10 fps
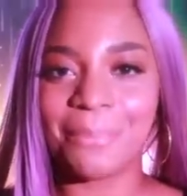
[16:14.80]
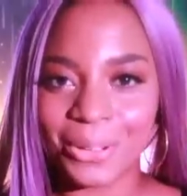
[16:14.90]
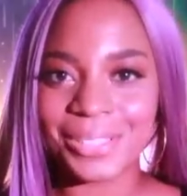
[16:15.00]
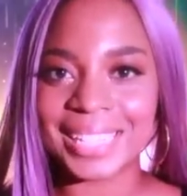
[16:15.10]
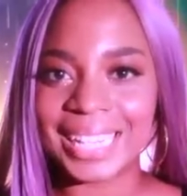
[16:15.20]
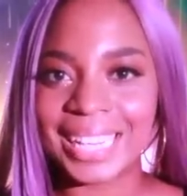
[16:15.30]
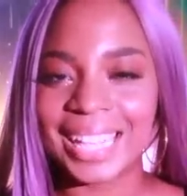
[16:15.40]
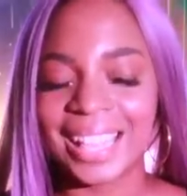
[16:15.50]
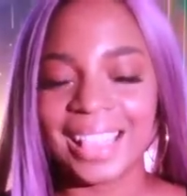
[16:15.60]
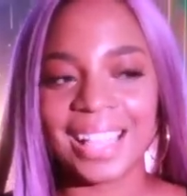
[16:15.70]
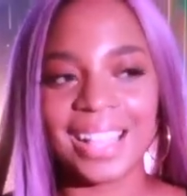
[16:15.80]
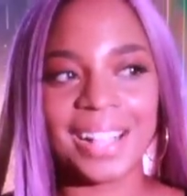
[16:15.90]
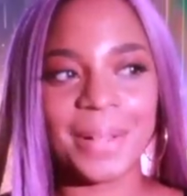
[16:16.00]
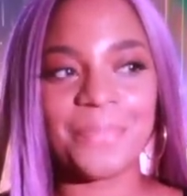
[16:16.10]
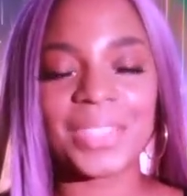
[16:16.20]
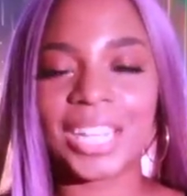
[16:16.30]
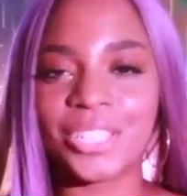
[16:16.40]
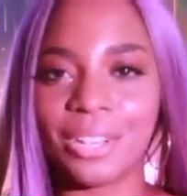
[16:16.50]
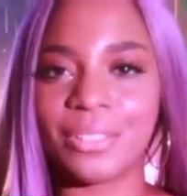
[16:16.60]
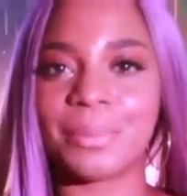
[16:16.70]
mostly. Um, and I
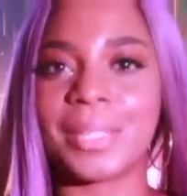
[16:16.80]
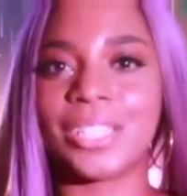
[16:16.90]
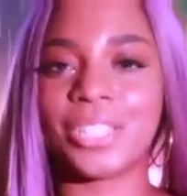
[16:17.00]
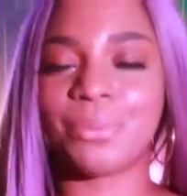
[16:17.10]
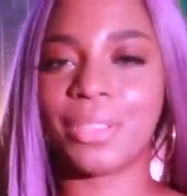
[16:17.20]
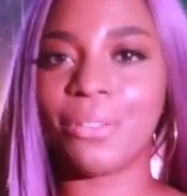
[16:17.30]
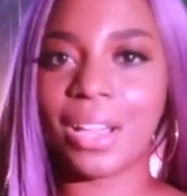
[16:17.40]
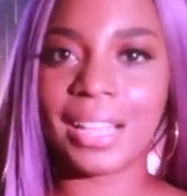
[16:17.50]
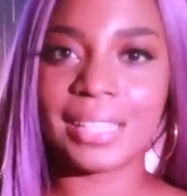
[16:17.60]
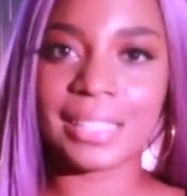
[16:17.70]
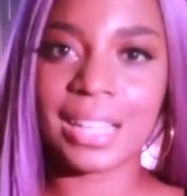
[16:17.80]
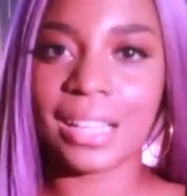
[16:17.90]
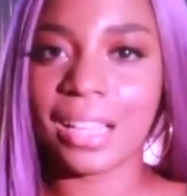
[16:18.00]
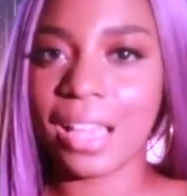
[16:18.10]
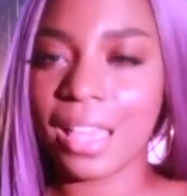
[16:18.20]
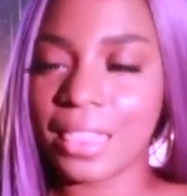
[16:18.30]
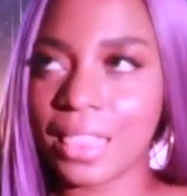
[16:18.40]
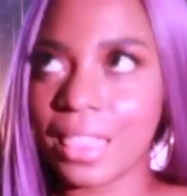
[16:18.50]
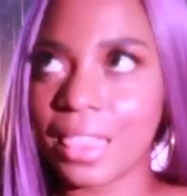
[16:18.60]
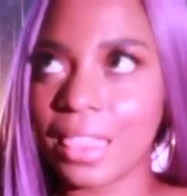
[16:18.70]
share those messages with you guys,
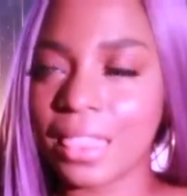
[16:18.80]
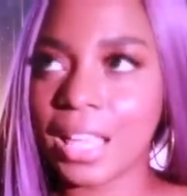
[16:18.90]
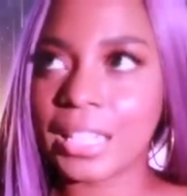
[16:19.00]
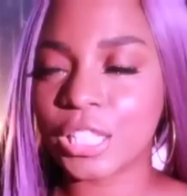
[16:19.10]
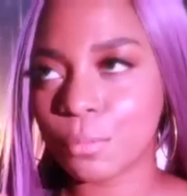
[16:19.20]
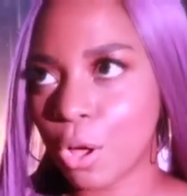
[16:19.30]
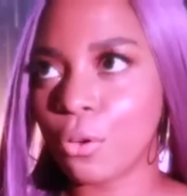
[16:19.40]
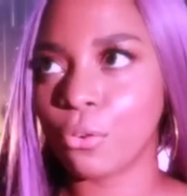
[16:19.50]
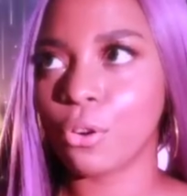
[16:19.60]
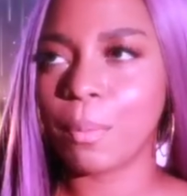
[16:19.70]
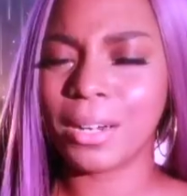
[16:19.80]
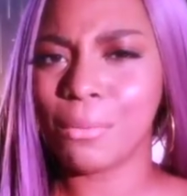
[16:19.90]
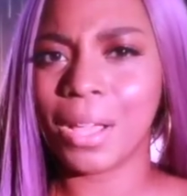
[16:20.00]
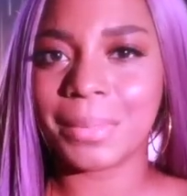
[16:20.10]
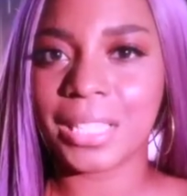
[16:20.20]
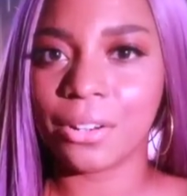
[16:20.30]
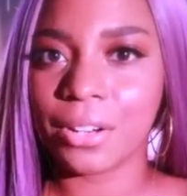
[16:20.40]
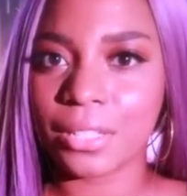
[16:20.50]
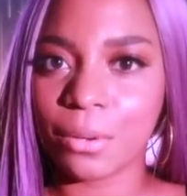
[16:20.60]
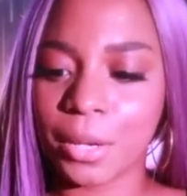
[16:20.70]
that small group. I don't know why I'm
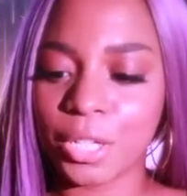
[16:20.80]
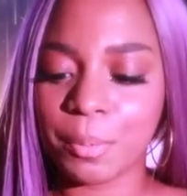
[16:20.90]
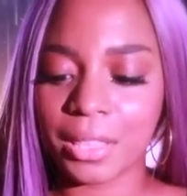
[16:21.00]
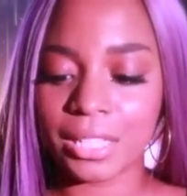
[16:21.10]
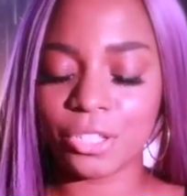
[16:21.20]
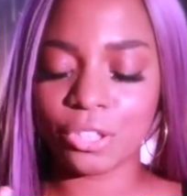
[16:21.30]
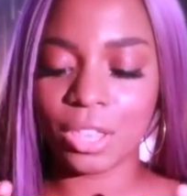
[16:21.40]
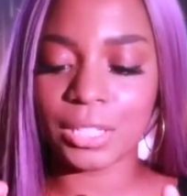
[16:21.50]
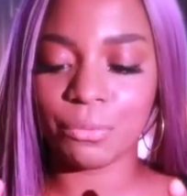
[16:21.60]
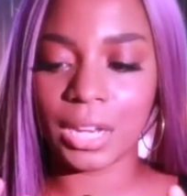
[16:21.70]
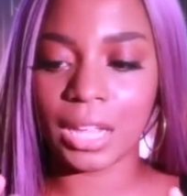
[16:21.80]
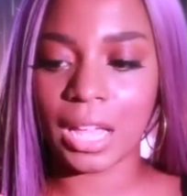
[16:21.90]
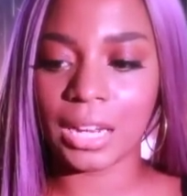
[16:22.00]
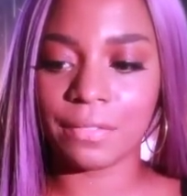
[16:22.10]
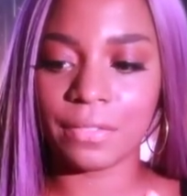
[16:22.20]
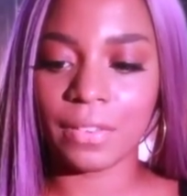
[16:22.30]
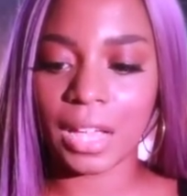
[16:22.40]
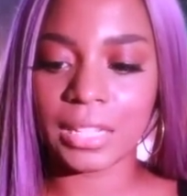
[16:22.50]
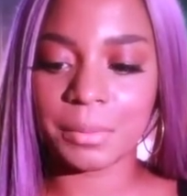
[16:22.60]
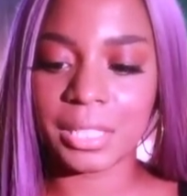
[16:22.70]
stuttering so much, but this, this reading kind of
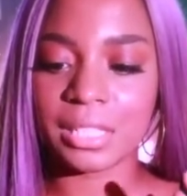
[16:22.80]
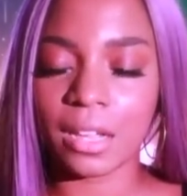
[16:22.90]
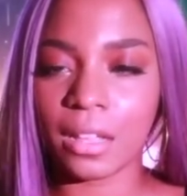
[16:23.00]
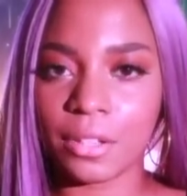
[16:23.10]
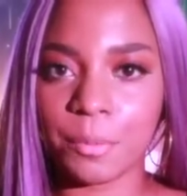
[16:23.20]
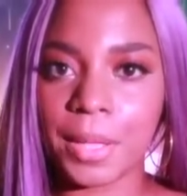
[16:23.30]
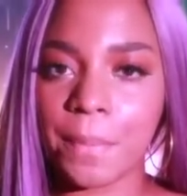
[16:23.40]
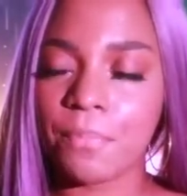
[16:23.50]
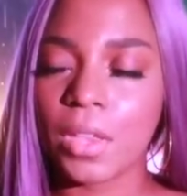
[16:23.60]
has me stuck a little bit